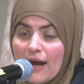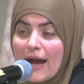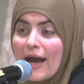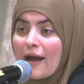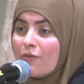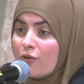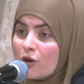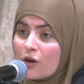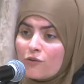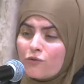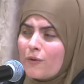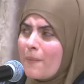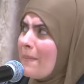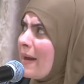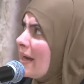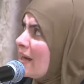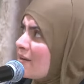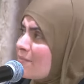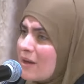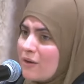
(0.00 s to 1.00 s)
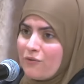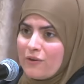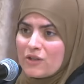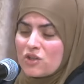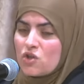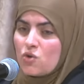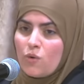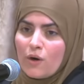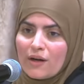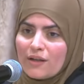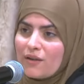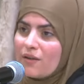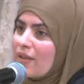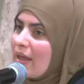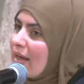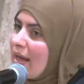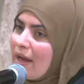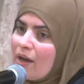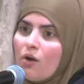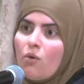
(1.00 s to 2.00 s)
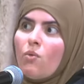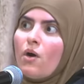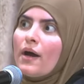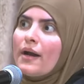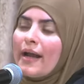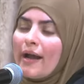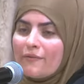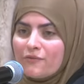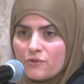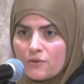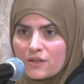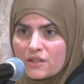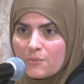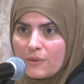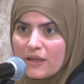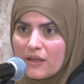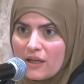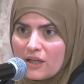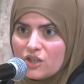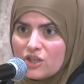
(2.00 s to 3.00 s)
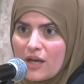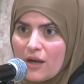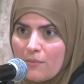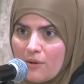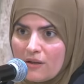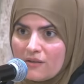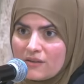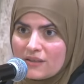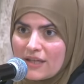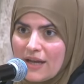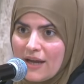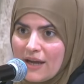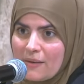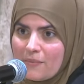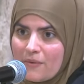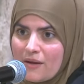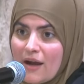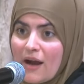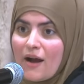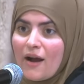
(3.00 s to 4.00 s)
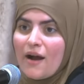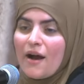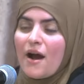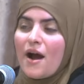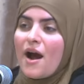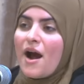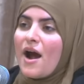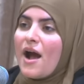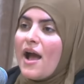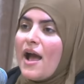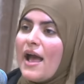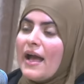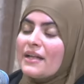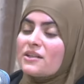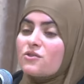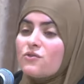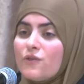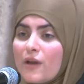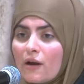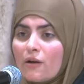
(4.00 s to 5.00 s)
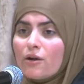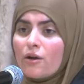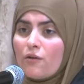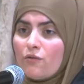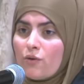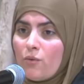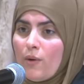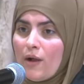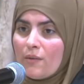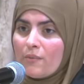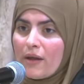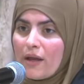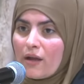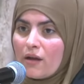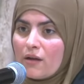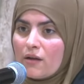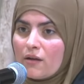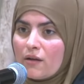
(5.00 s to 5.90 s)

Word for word: I've heard from many of my friends who are, they're like, I don't want to have to explain hijab all the time. It's very overwhelming.